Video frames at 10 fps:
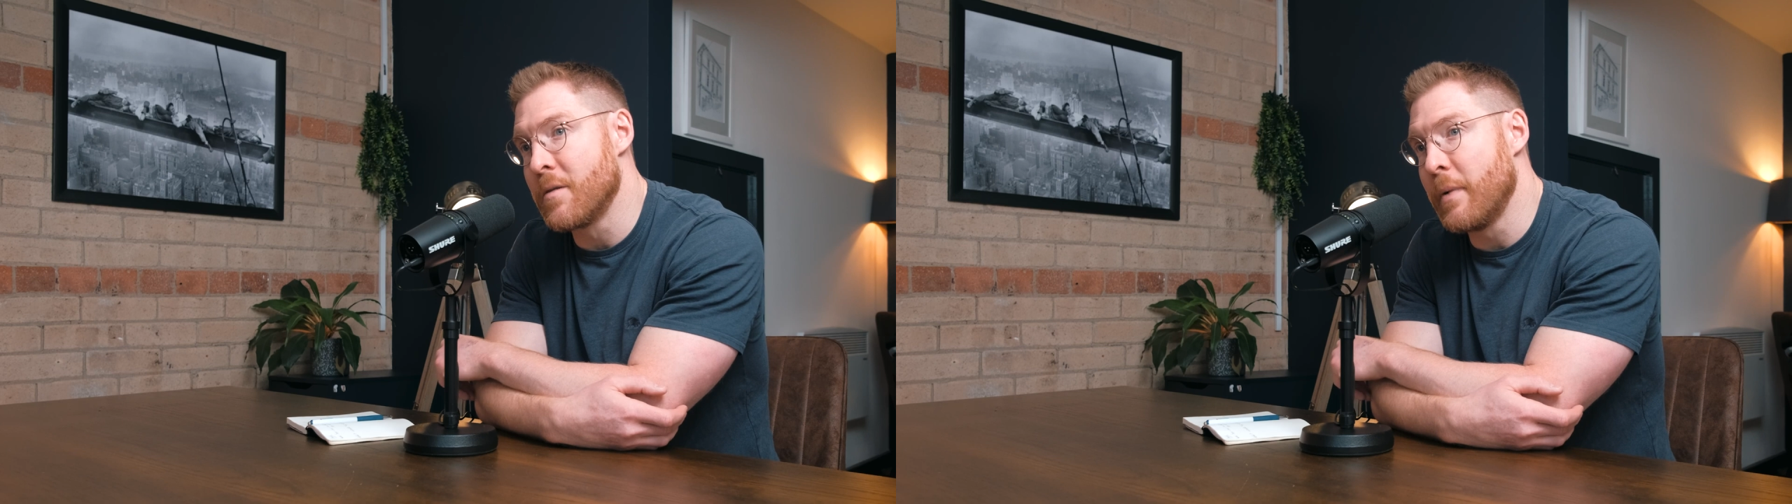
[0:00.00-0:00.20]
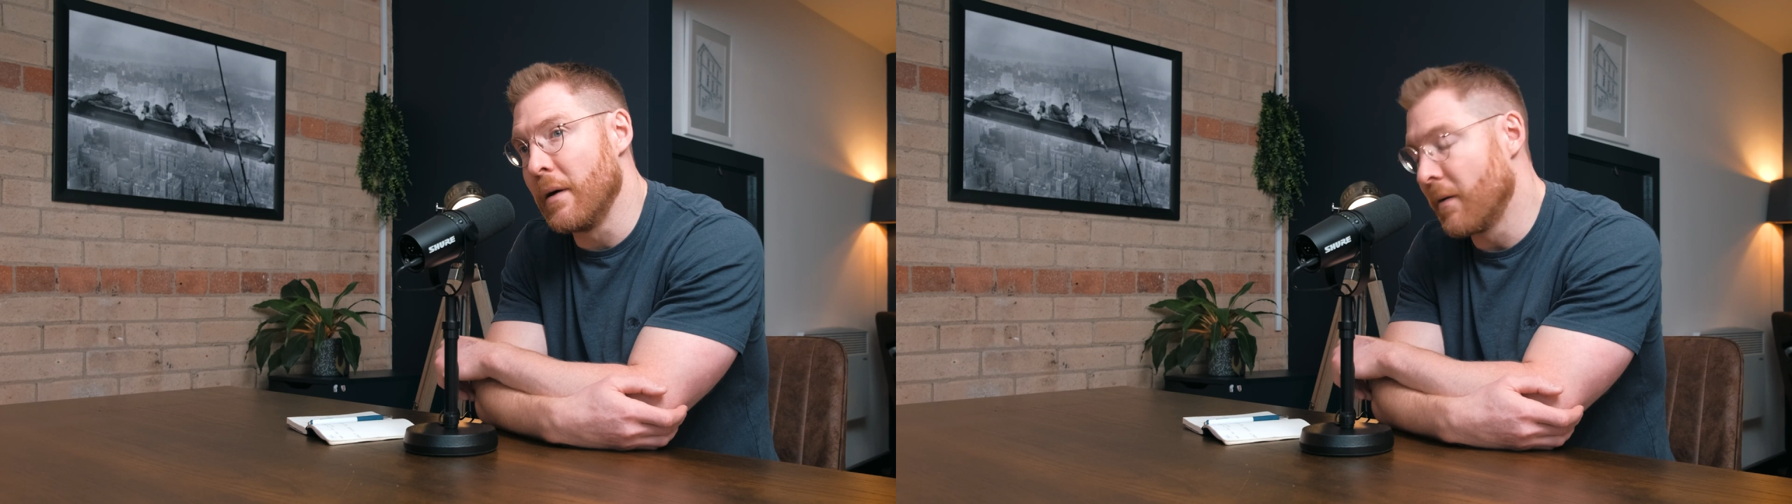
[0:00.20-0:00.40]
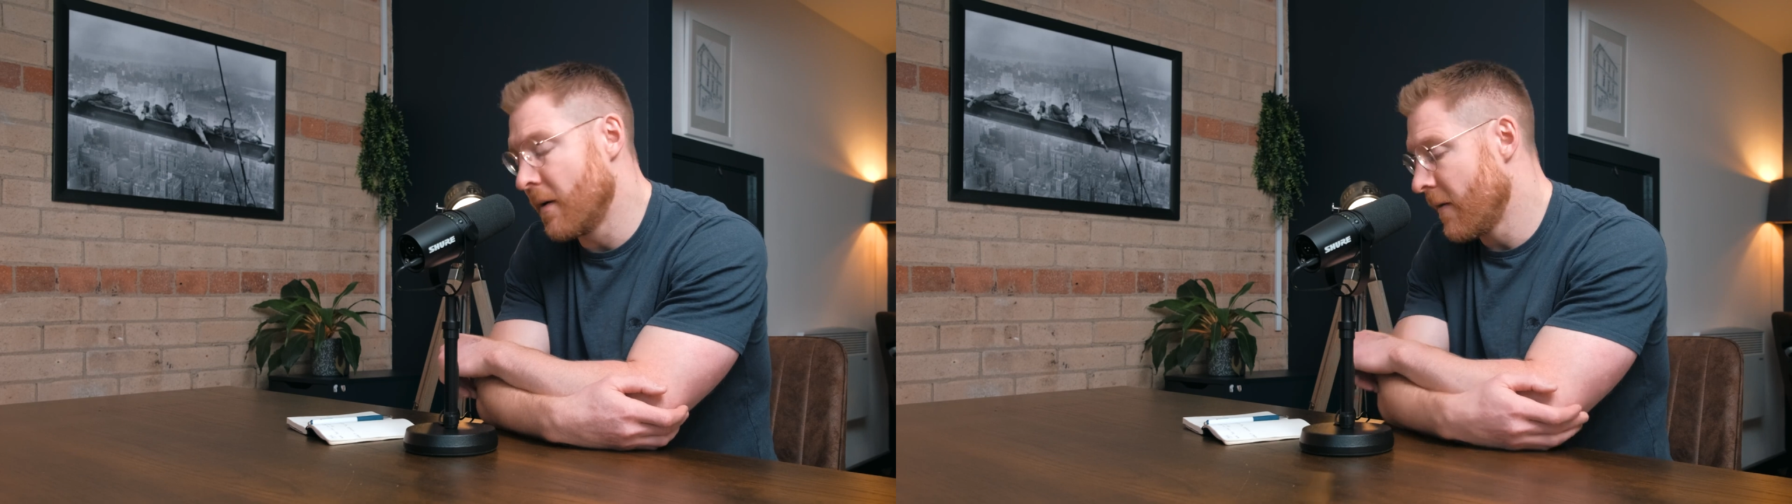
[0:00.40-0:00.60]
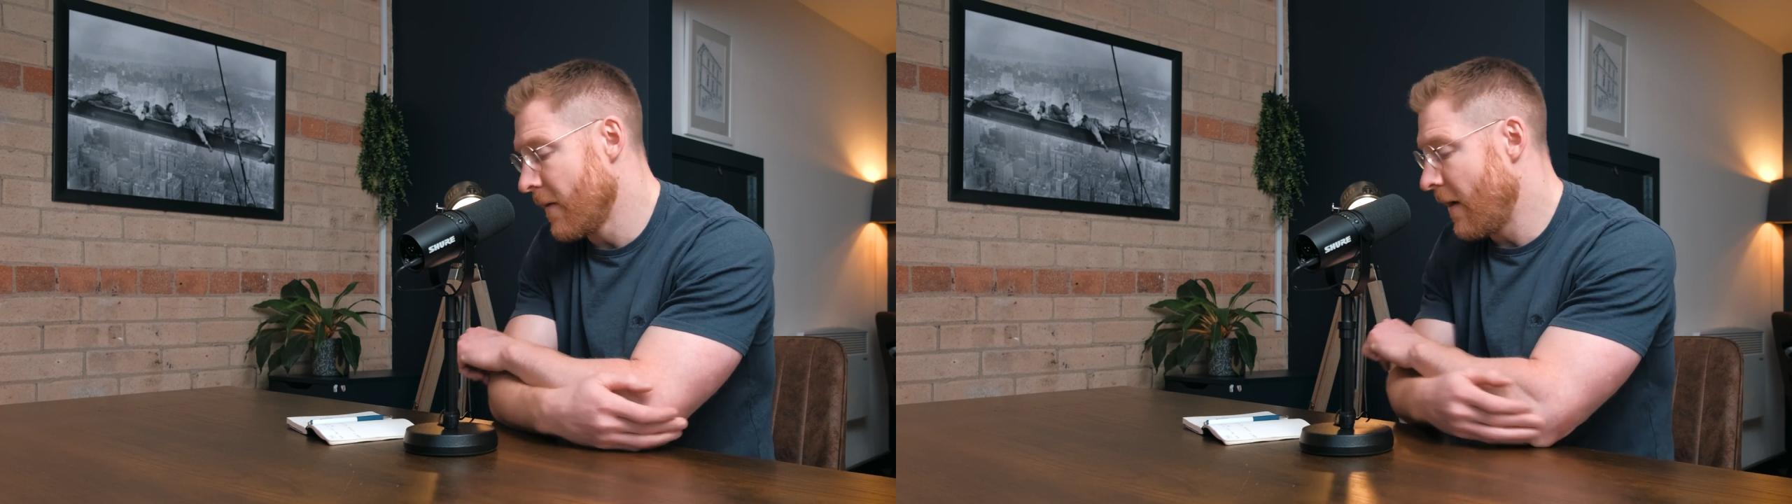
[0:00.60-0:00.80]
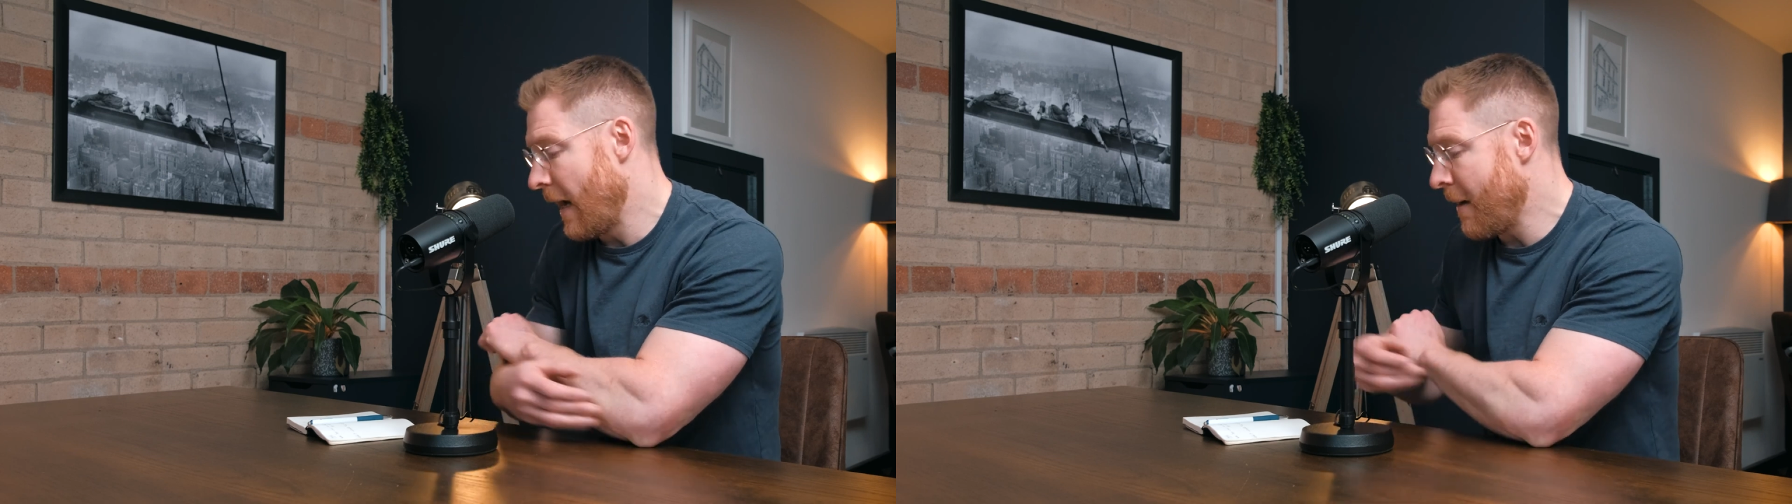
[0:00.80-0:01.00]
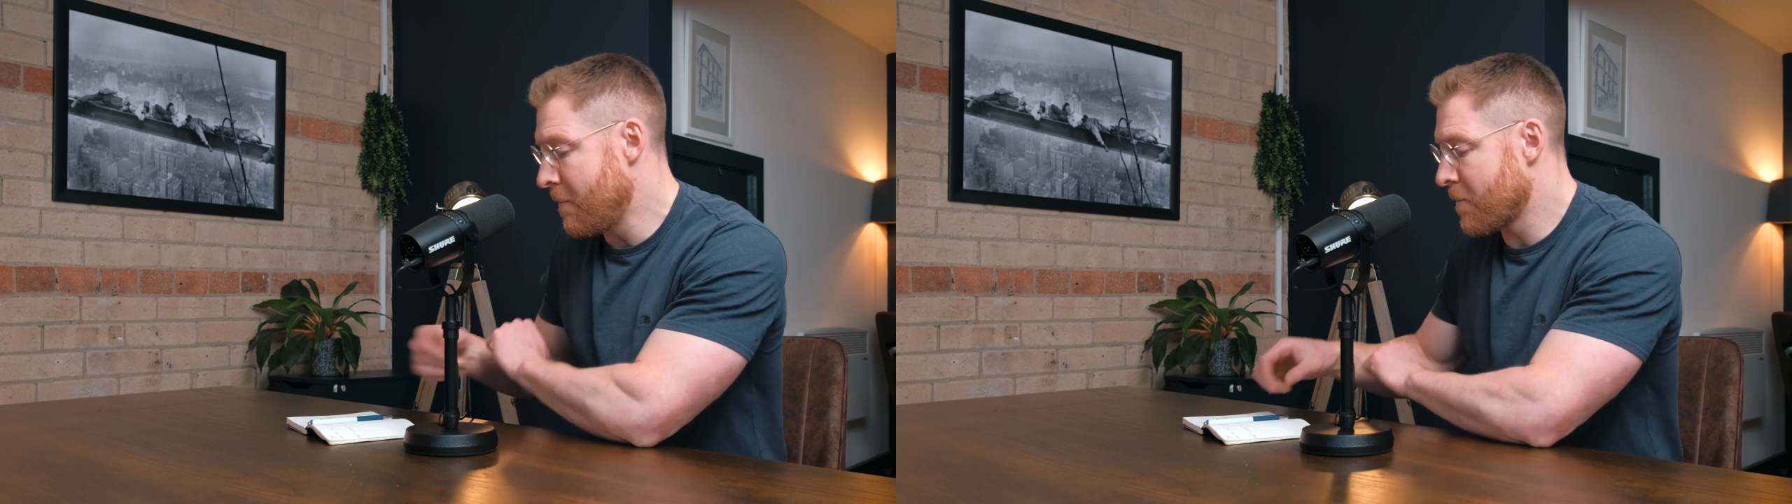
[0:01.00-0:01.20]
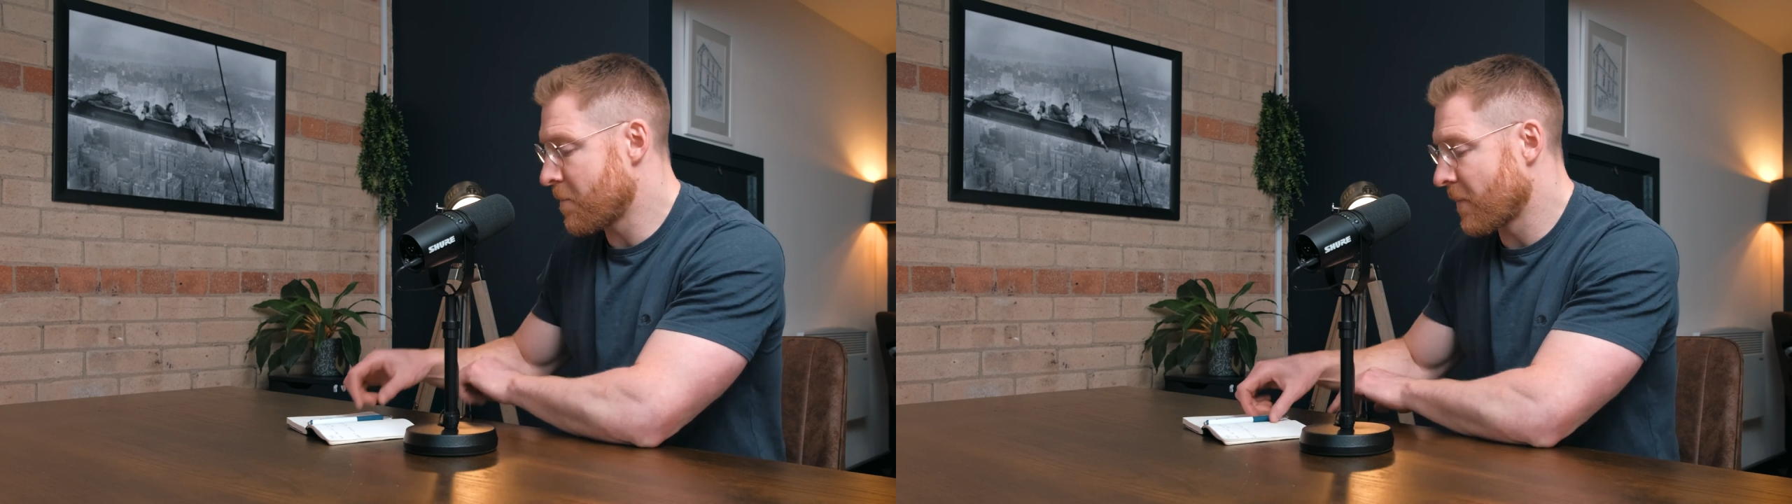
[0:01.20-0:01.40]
built. I